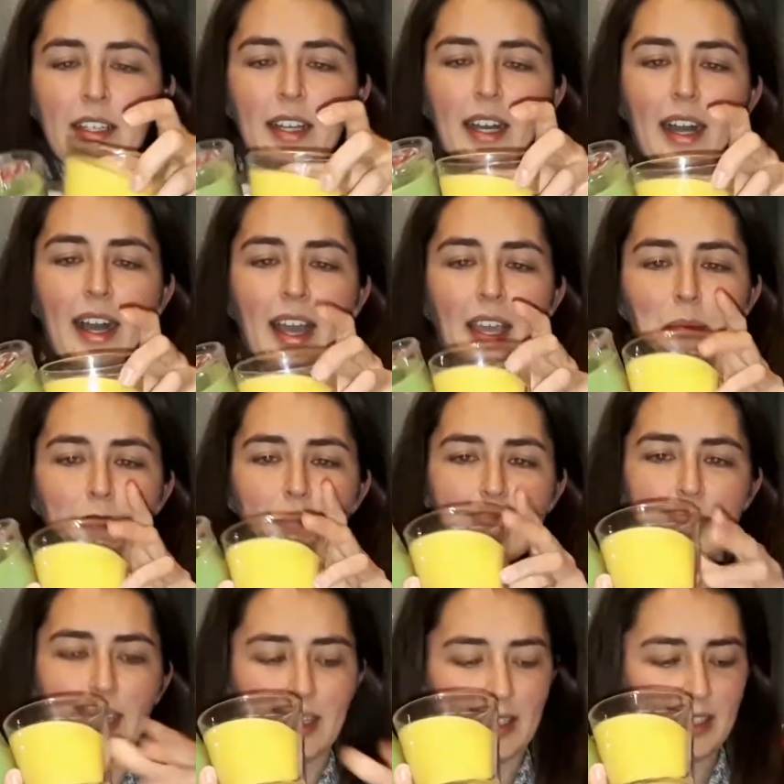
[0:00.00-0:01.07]
I'm a
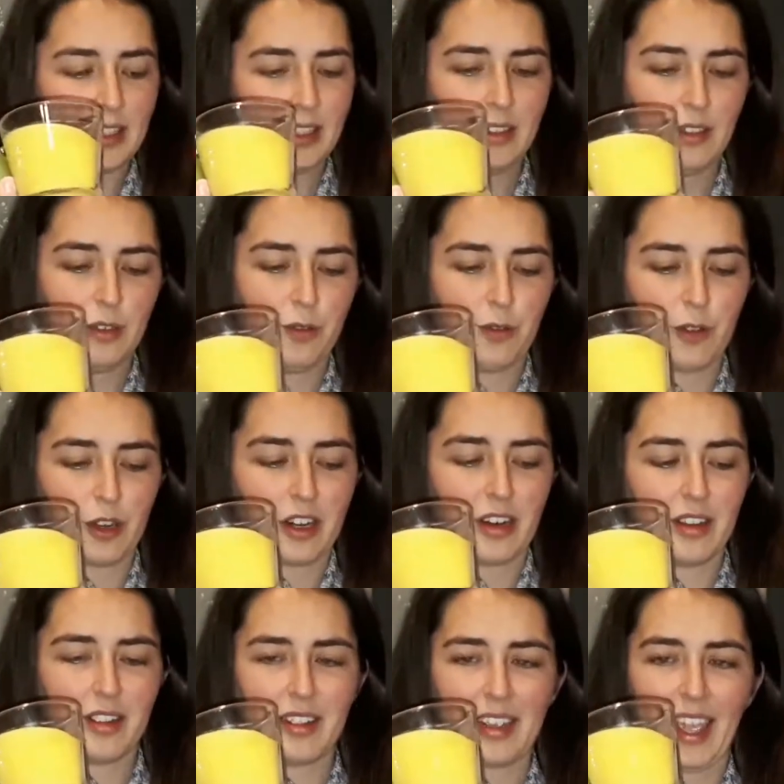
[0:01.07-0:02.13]
sucker
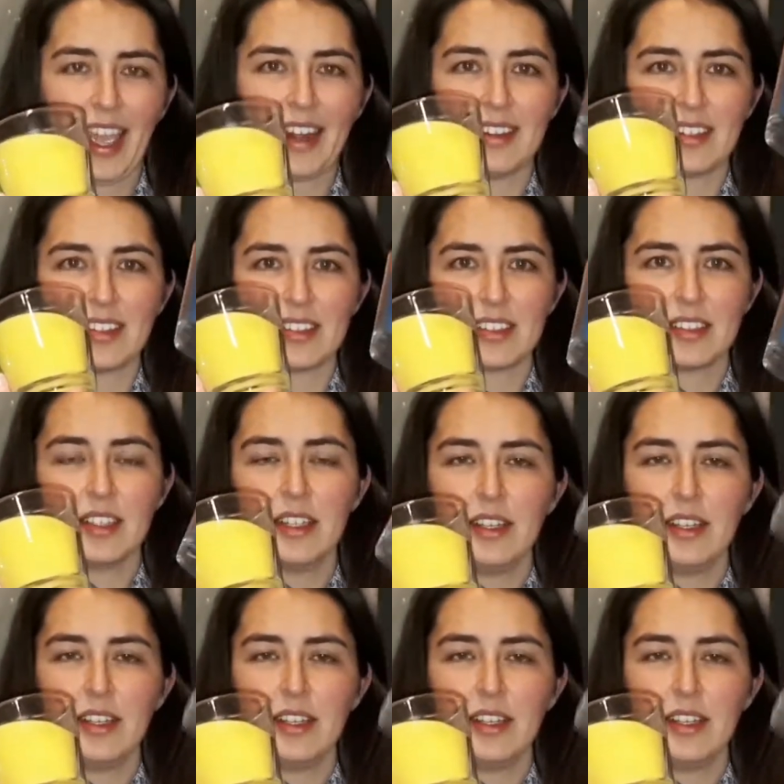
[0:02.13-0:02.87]
for candles.